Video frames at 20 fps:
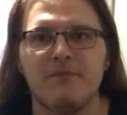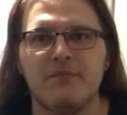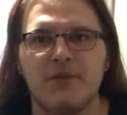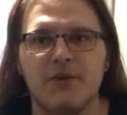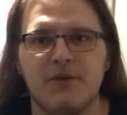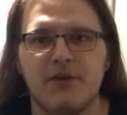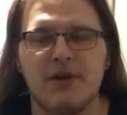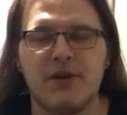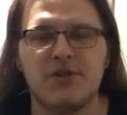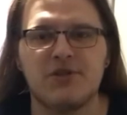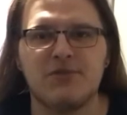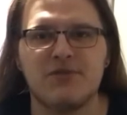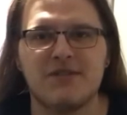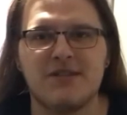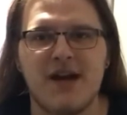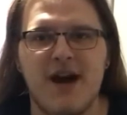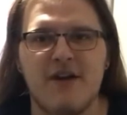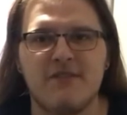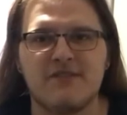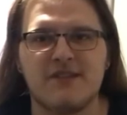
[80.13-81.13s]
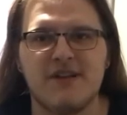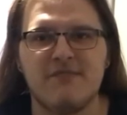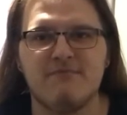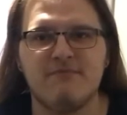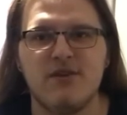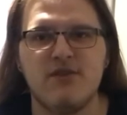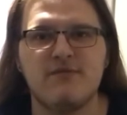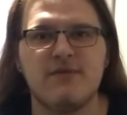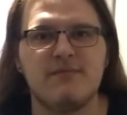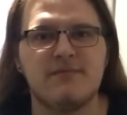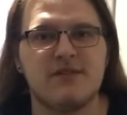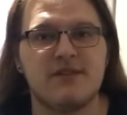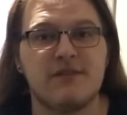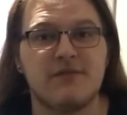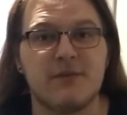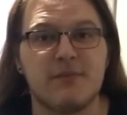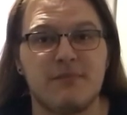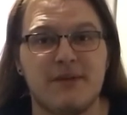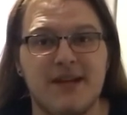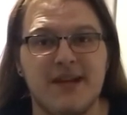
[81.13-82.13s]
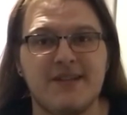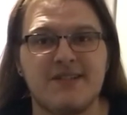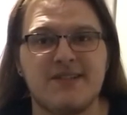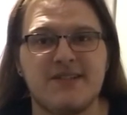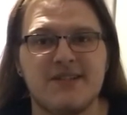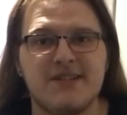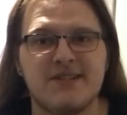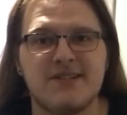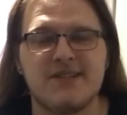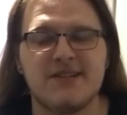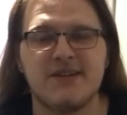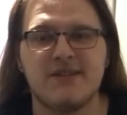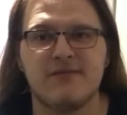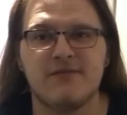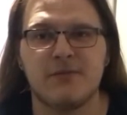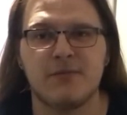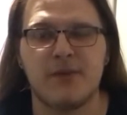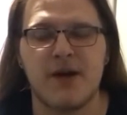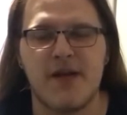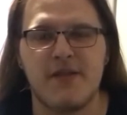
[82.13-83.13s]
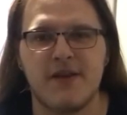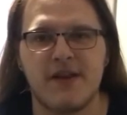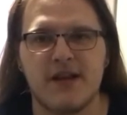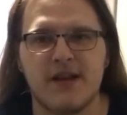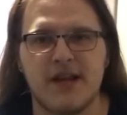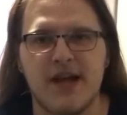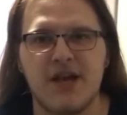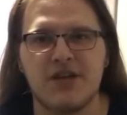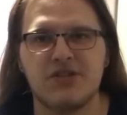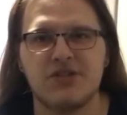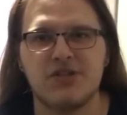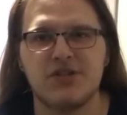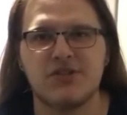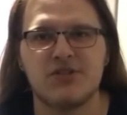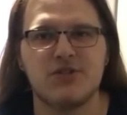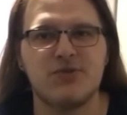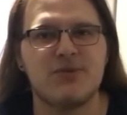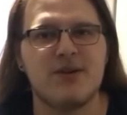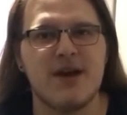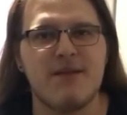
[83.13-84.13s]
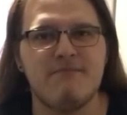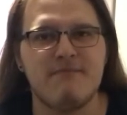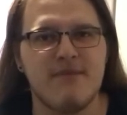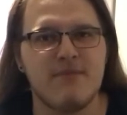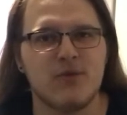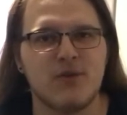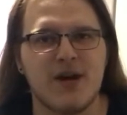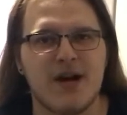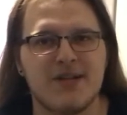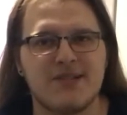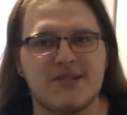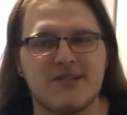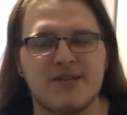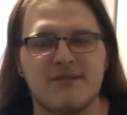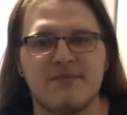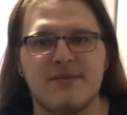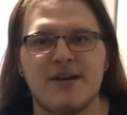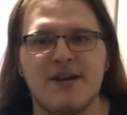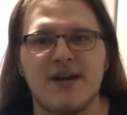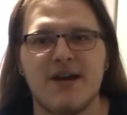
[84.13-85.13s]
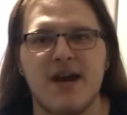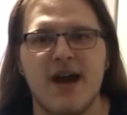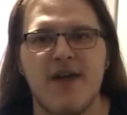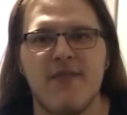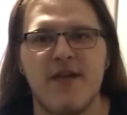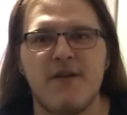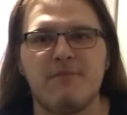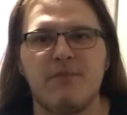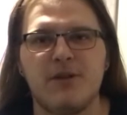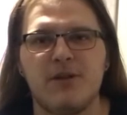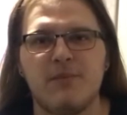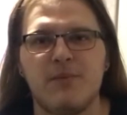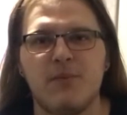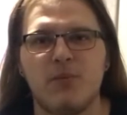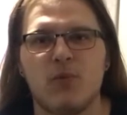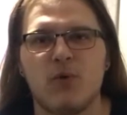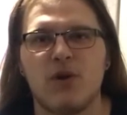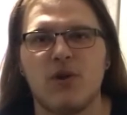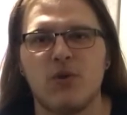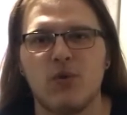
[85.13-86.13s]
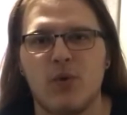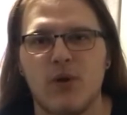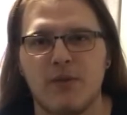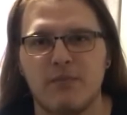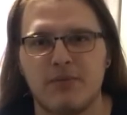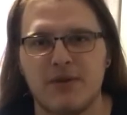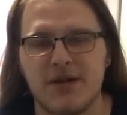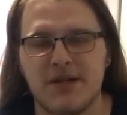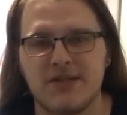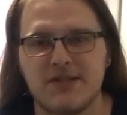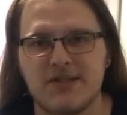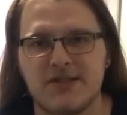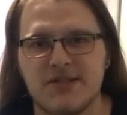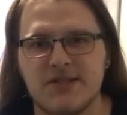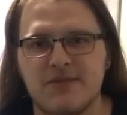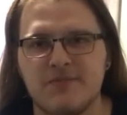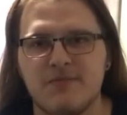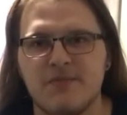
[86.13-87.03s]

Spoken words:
The only issue is now is they've moved them to different places from how they did last year, so you can't memorize them, and they put them in more annoying places.